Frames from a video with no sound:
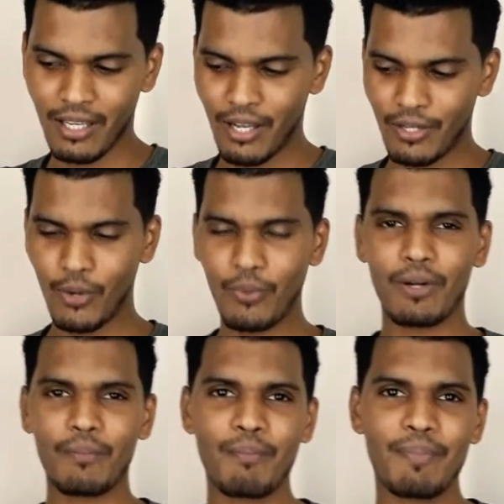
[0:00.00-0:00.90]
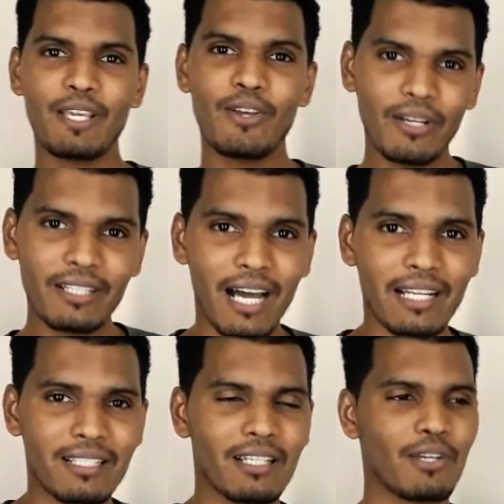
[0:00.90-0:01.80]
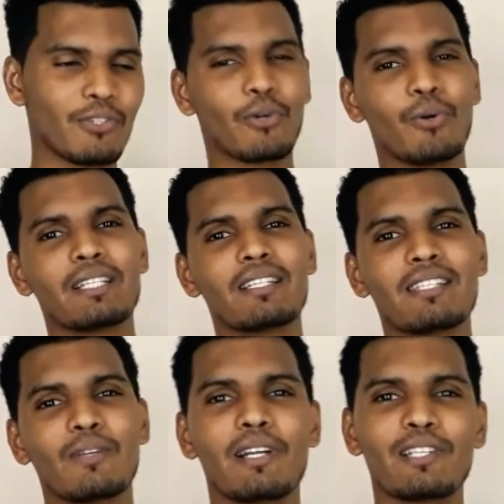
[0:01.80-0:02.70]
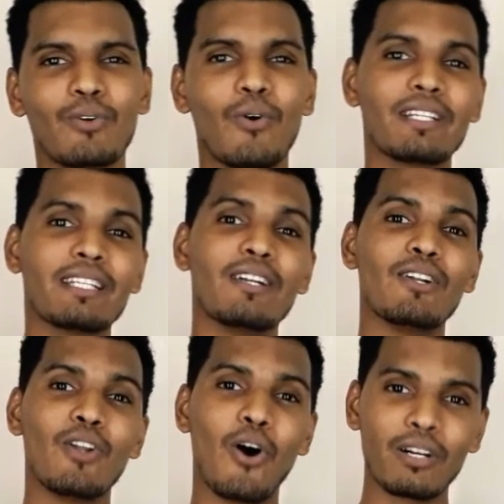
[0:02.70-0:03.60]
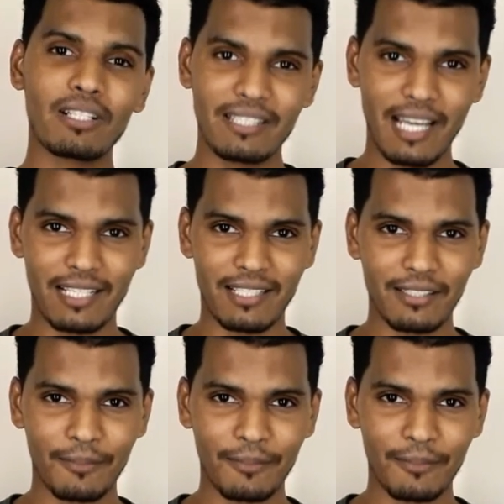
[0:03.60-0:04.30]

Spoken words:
Now, beyond that, you're going to see what is called the long title.